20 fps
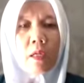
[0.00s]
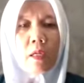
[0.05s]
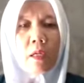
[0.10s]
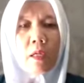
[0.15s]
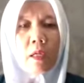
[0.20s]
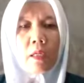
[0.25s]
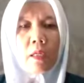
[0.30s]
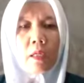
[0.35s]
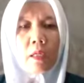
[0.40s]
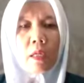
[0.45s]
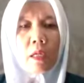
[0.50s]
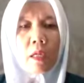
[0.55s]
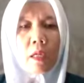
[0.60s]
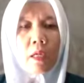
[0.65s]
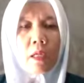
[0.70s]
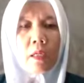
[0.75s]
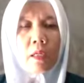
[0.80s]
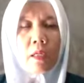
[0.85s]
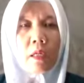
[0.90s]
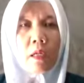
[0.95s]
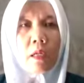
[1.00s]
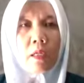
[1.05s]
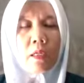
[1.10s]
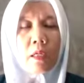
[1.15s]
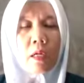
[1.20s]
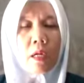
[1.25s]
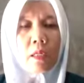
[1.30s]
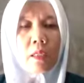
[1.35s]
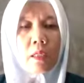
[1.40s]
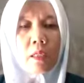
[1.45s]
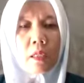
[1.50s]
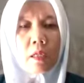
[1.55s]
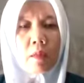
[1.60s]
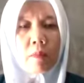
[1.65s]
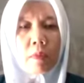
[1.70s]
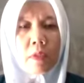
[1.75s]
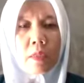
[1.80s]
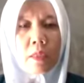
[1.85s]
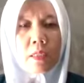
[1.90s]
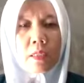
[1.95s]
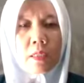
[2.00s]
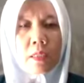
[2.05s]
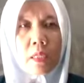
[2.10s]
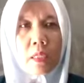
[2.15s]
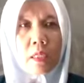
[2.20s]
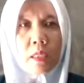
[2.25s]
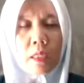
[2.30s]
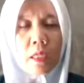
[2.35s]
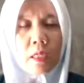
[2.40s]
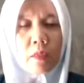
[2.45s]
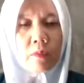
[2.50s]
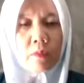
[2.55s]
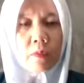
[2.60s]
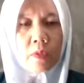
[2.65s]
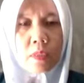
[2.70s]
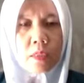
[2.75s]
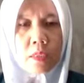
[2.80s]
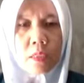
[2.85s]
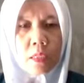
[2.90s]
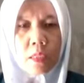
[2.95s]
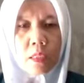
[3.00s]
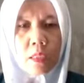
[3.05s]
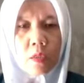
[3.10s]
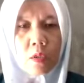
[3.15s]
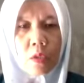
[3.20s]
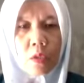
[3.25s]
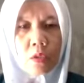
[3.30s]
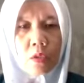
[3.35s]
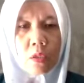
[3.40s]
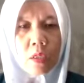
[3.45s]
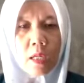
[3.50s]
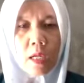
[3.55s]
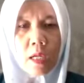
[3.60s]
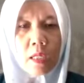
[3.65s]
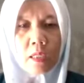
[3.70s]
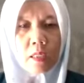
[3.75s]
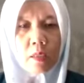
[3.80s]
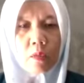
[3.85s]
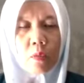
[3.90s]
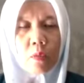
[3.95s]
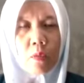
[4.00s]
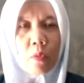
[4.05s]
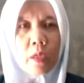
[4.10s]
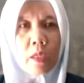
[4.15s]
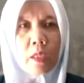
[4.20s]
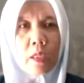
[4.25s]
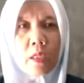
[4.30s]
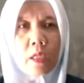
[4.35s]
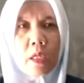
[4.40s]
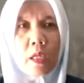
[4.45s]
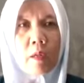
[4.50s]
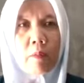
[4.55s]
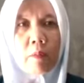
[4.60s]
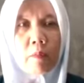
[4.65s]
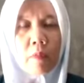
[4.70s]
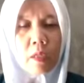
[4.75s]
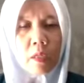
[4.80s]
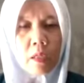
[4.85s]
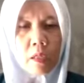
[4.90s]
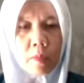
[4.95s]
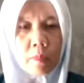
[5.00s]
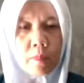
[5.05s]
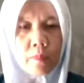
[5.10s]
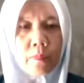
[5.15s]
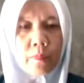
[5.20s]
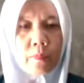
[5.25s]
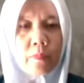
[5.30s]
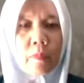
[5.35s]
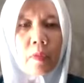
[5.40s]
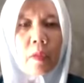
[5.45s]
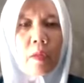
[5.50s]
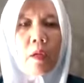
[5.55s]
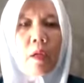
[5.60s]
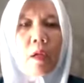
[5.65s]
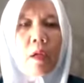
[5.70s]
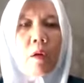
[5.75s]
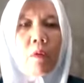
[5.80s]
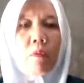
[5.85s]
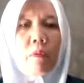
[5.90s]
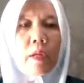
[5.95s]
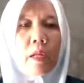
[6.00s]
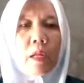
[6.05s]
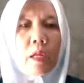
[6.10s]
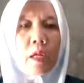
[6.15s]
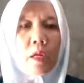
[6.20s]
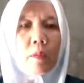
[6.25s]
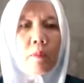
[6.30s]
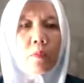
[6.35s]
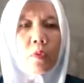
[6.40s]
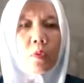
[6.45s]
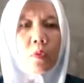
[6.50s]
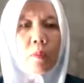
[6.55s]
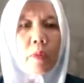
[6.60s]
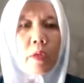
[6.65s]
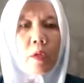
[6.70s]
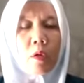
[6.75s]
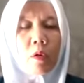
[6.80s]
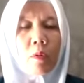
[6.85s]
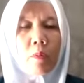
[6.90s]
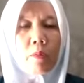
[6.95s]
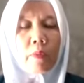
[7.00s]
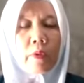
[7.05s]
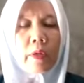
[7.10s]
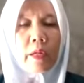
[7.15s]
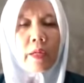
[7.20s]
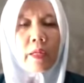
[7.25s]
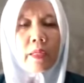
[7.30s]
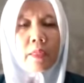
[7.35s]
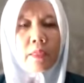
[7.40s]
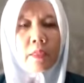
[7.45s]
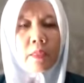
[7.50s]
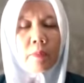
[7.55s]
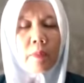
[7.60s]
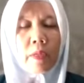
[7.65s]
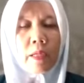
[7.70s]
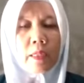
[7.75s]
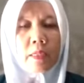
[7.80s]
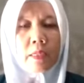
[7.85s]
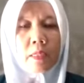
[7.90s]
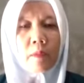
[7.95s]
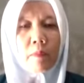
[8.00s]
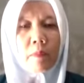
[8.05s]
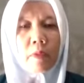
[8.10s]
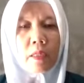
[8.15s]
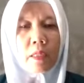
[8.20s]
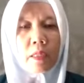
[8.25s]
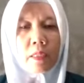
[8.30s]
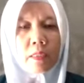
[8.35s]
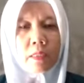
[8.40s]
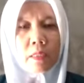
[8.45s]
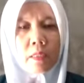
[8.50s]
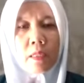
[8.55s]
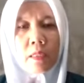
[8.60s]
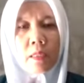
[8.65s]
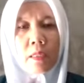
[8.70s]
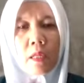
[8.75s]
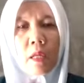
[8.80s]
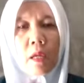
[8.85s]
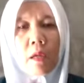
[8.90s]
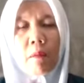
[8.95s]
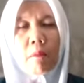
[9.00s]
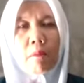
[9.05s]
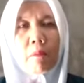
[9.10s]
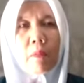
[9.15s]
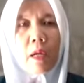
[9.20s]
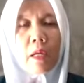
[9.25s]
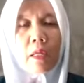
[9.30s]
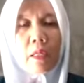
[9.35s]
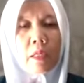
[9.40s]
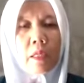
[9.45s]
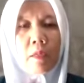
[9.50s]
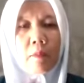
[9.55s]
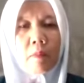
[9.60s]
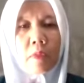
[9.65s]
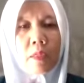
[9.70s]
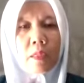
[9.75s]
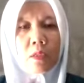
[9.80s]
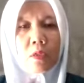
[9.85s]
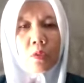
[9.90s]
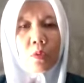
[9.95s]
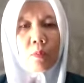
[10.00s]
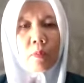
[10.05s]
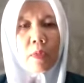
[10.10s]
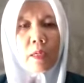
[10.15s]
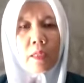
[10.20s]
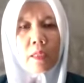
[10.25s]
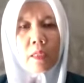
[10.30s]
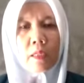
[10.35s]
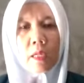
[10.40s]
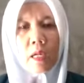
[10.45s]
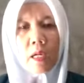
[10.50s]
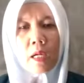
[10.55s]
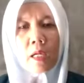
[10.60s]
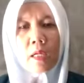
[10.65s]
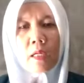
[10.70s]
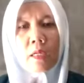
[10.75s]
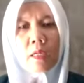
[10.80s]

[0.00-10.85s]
and then the Honorable, the second advisor, Dr. Ari Nurweni MA. Welcome to my comprehensive examination. My name is Subaika.